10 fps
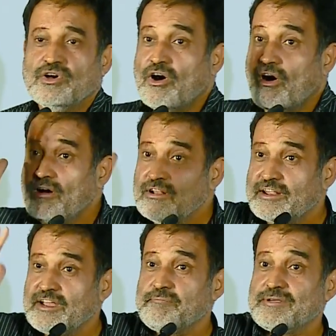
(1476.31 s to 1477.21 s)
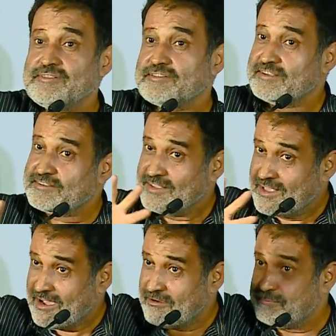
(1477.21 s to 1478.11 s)
All great businesses
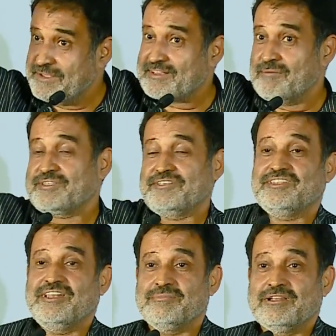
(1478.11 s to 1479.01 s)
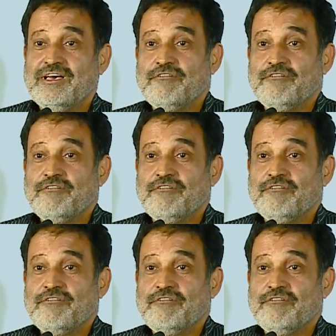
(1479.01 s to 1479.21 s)
have become sustainable.